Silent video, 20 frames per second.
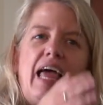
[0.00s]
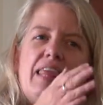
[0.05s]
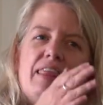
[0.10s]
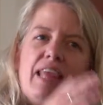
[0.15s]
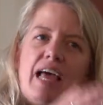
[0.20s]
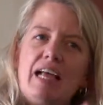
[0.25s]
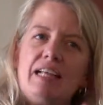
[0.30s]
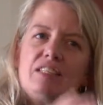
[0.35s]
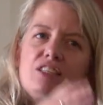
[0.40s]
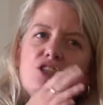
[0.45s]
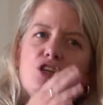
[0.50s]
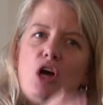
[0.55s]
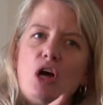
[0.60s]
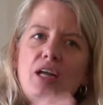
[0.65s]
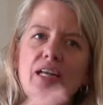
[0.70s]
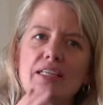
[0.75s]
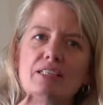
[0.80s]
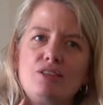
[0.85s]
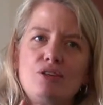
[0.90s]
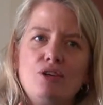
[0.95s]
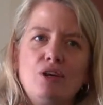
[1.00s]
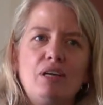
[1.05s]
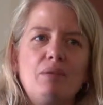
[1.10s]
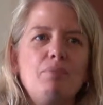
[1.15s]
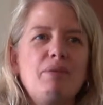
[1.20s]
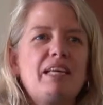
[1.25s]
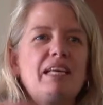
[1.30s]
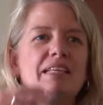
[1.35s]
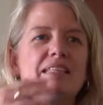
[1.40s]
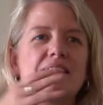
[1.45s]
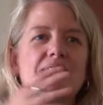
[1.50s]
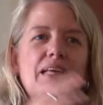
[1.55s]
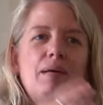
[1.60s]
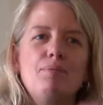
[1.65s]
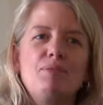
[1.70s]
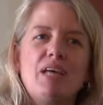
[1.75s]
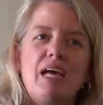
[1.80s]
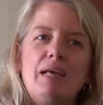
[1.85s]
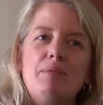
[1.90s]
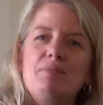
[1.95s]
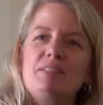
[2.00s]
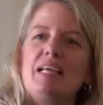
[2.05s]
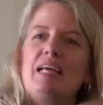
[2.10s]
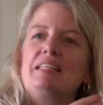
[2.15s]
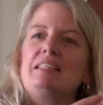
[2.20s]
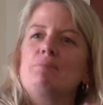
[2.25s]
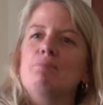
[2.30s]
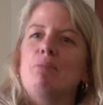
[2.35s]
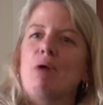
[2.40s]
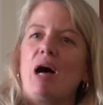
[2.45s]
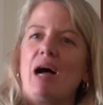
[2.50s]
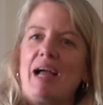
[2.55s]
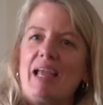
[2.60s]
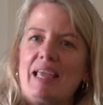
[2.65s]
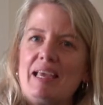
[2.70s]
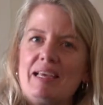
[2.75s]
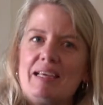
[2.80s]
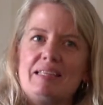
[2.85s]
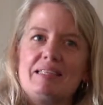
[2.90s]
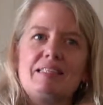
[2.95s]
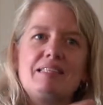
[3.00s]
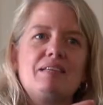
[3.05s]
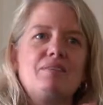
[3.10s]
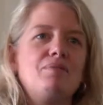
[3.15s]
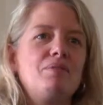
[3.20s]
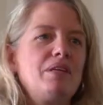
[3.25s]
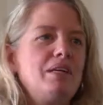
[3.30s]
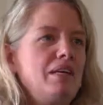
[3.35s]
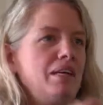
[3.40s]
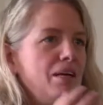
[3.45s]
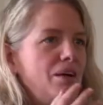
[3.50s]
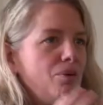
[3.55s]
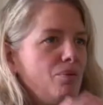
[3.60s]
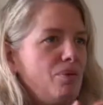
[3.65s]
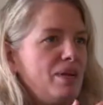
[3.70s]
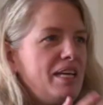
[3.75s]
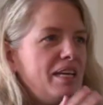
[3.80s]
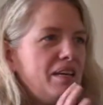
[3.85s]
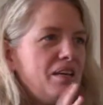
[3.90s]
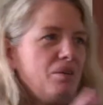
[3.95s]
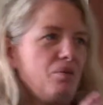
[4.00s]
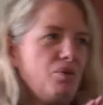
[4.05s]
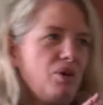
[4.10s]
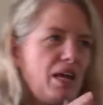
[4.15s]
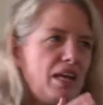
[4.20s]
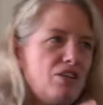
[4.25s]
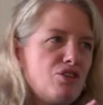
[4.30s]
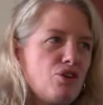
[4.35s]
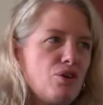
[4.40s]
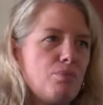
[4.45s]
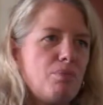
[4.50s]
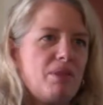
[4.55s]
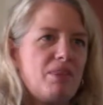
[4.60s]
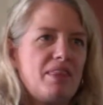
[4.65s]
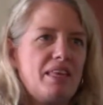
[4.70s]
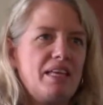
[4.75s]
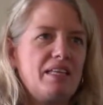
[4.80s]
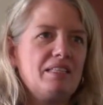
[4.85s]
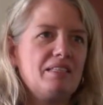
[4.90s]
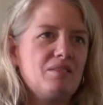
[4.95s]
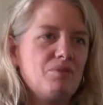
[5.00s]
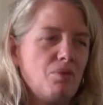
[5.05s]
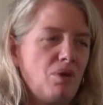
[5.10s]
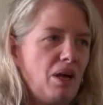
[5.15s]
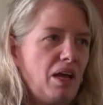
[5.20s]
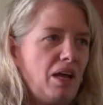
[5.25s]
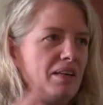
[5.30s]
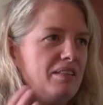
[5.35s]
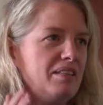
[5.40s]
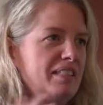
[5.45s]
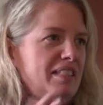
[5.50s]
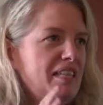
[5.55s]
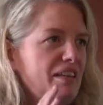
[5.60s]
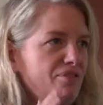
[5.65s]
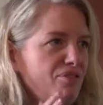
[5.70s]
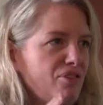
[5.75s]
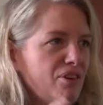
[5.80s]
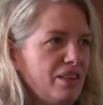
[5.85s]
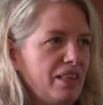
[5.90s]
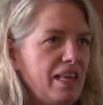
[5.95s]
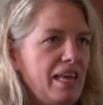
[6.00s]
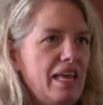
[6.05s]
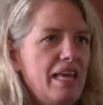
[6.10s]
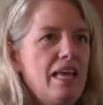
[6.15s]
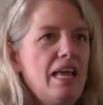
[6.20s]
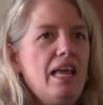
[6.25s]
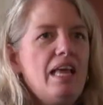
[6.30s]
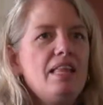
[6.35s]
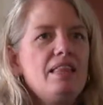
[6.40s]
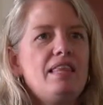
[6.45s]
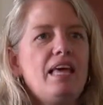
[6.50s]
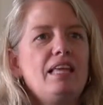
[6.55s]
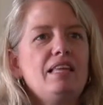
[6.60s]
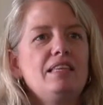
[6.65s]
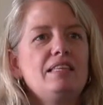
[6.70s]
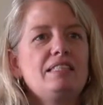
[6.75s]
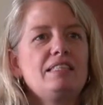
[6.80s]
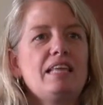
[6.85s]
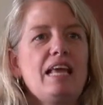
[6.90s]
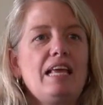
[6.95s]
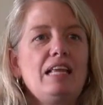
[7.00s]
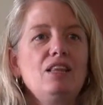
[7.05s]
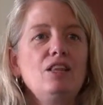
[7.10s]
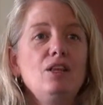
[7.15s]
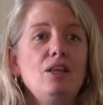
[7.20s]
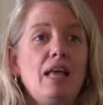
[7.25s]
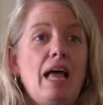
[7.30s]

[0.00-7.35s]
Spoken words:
And that's not as good because sometimes that's biased and we interpret things differently than, say,